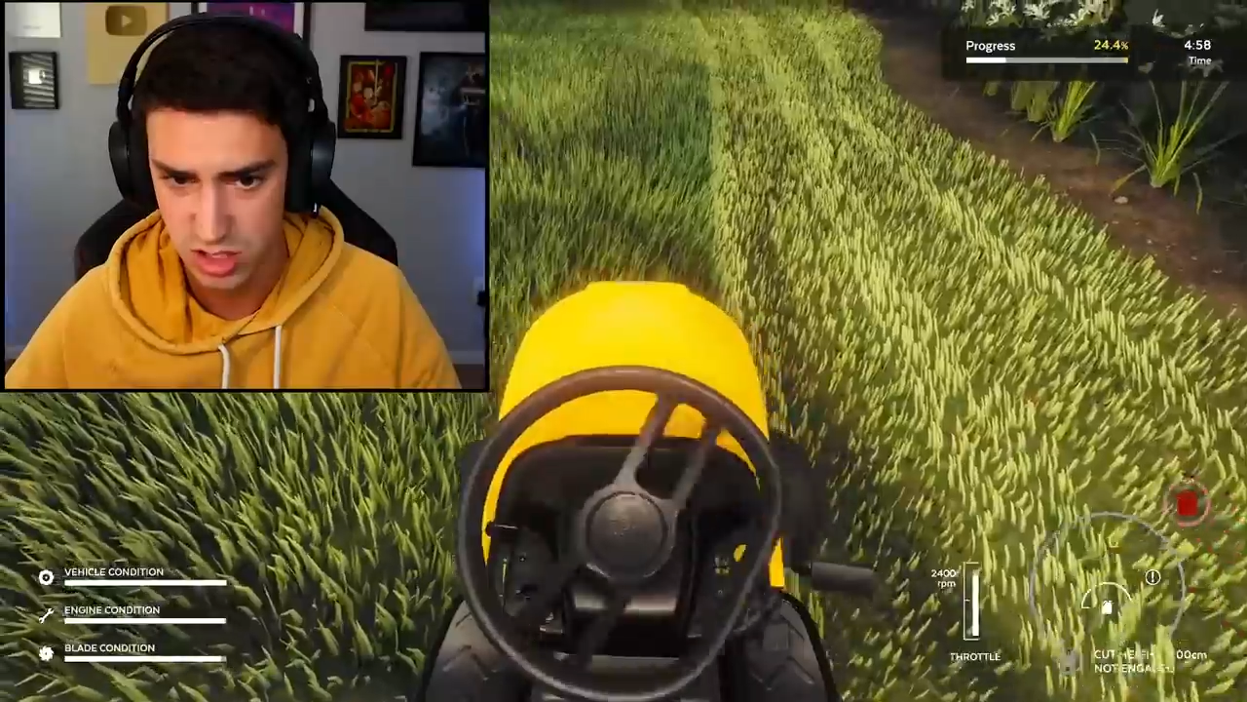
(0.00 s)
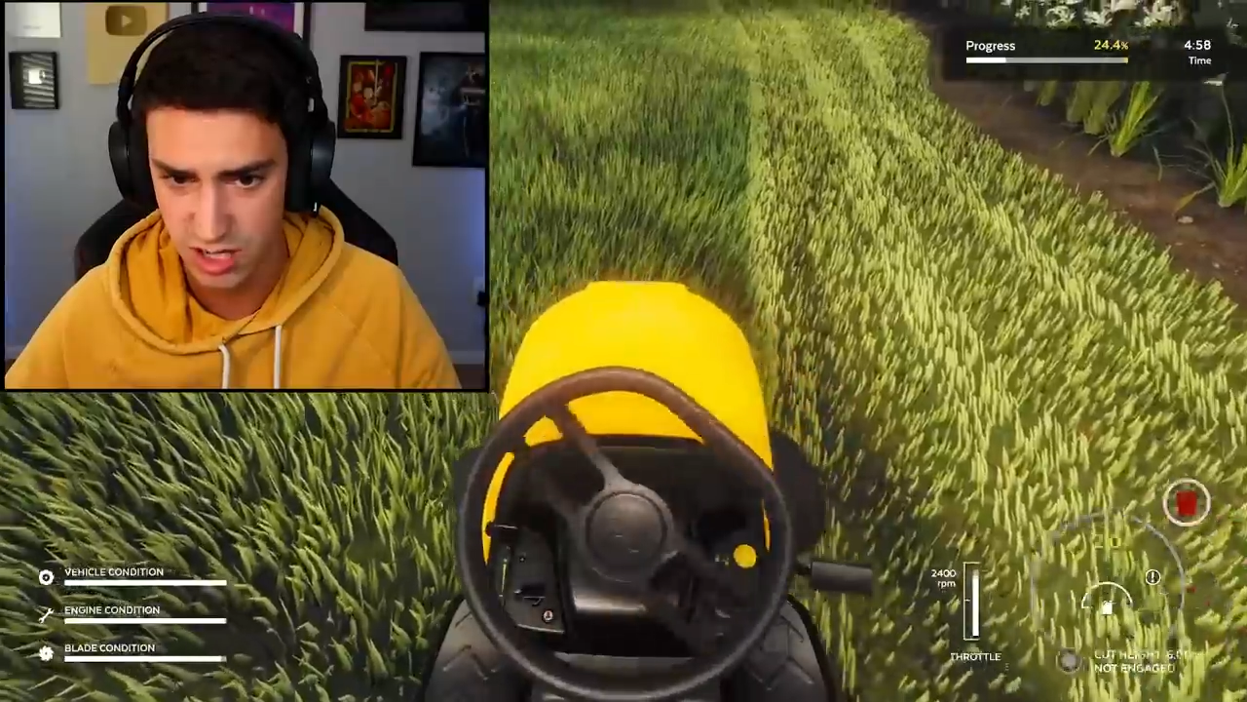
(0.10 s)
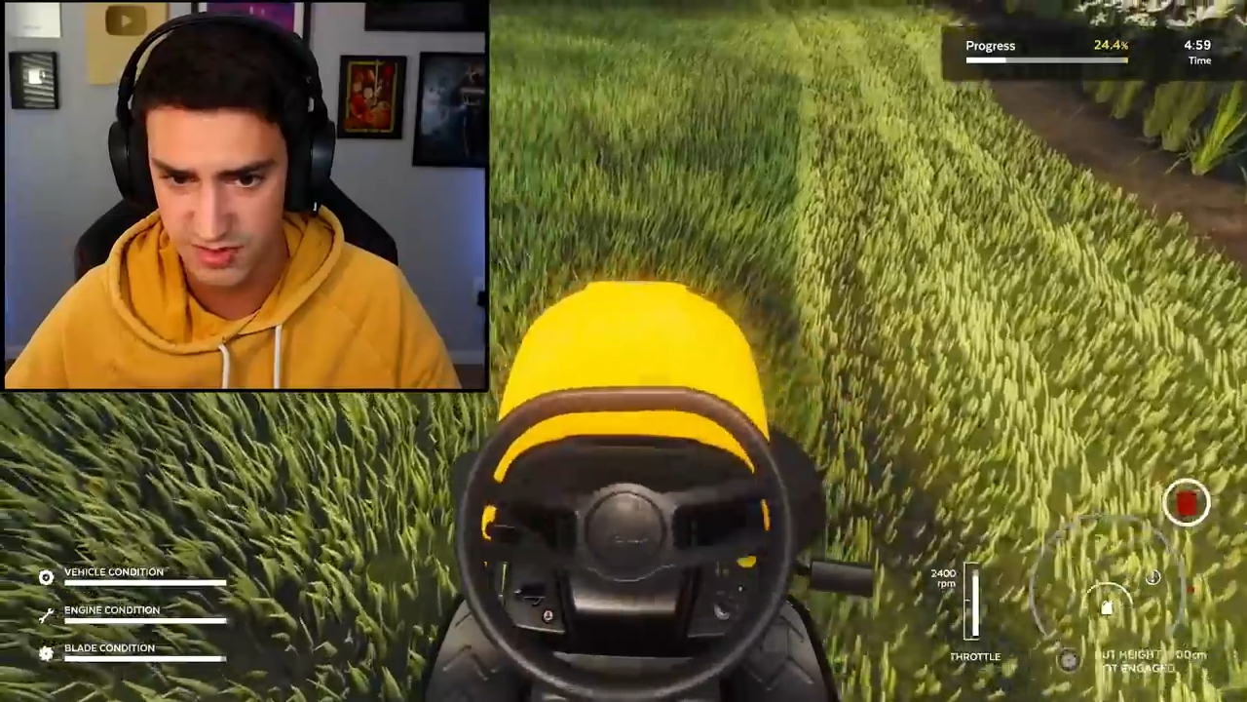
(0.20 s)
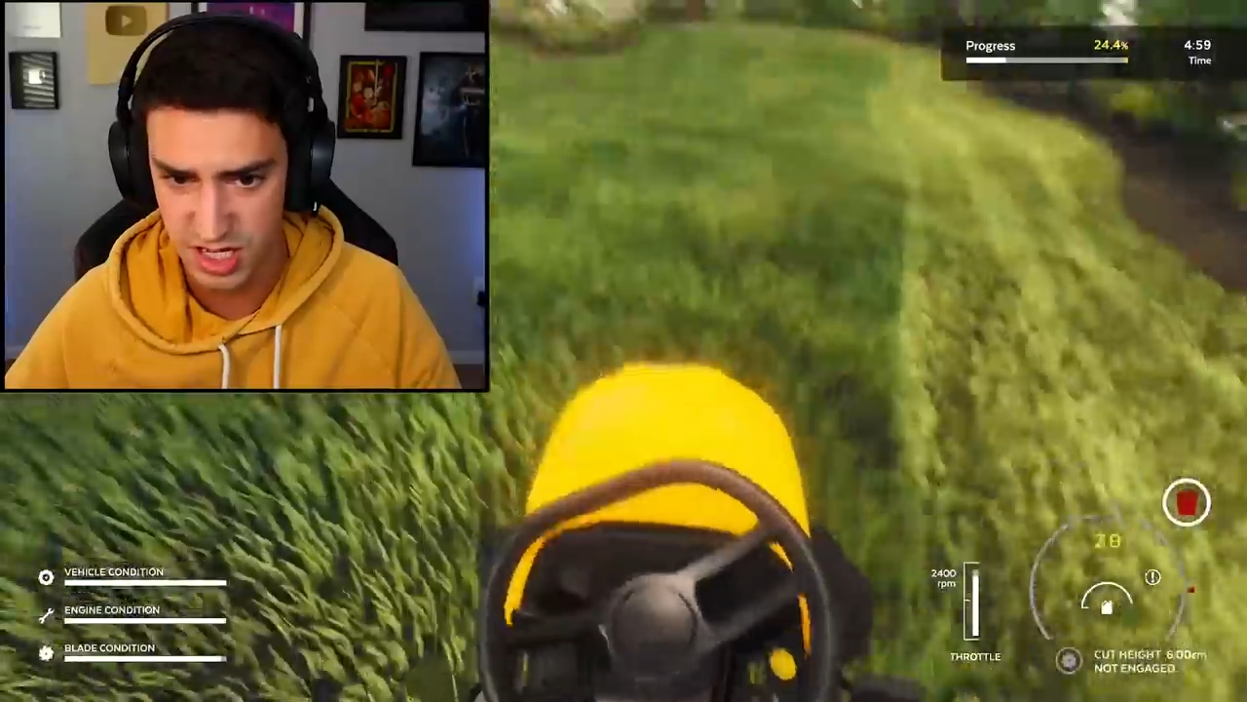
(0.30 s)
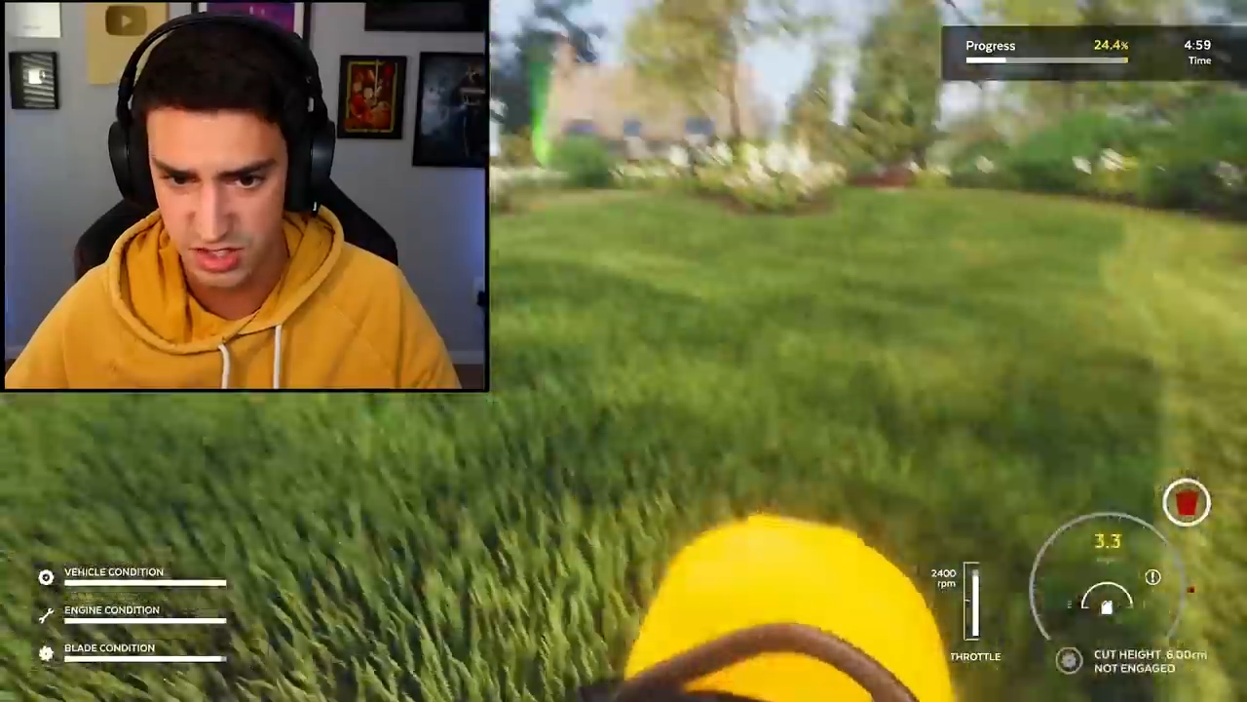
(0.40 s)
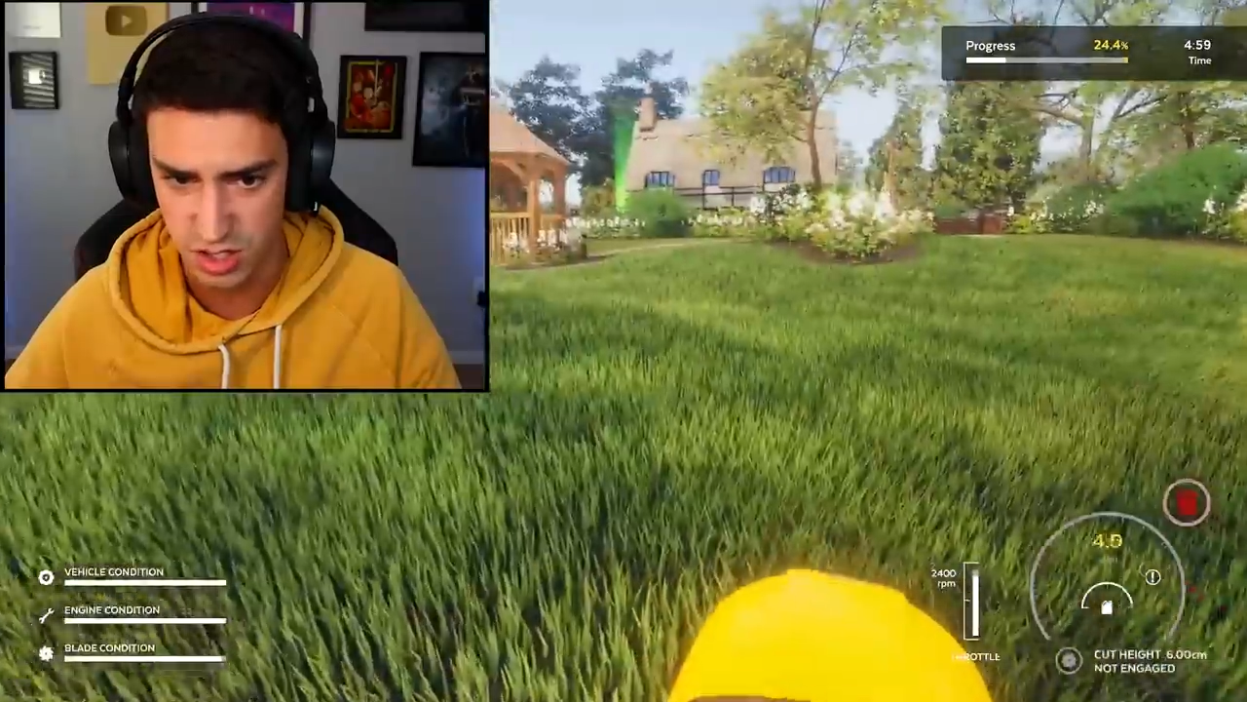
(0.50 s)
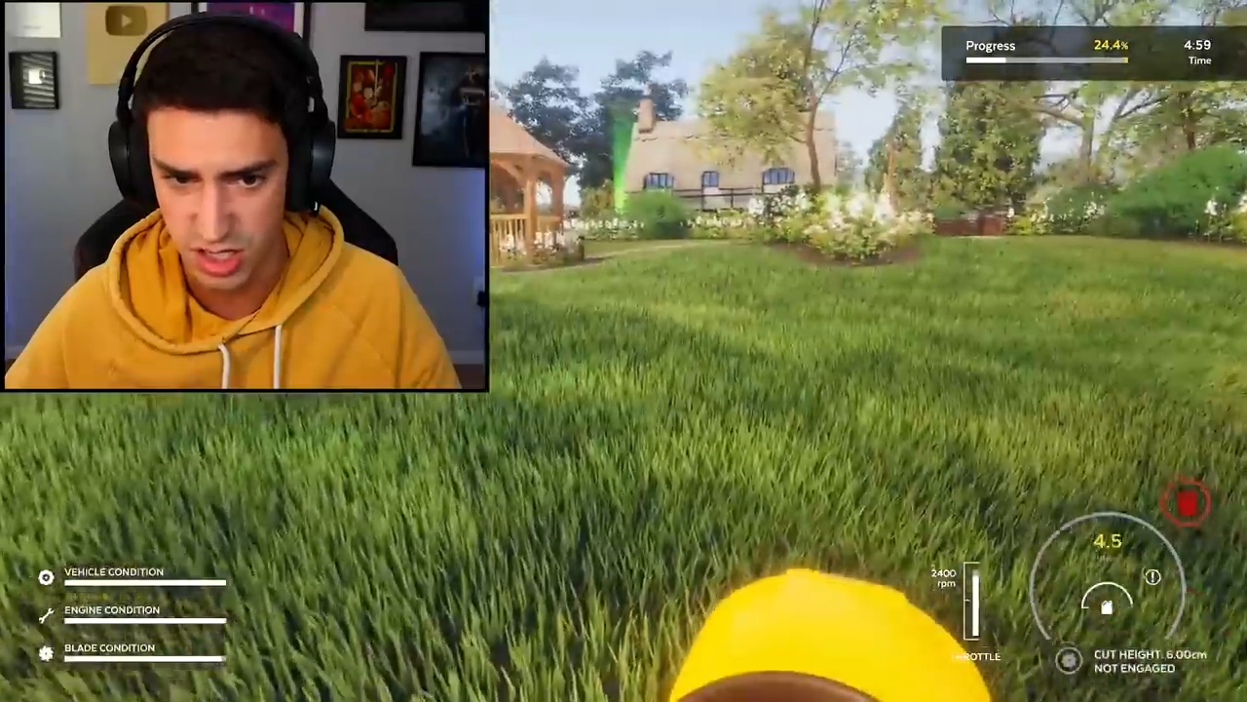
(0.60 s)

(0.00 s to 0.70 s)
turn off the engine.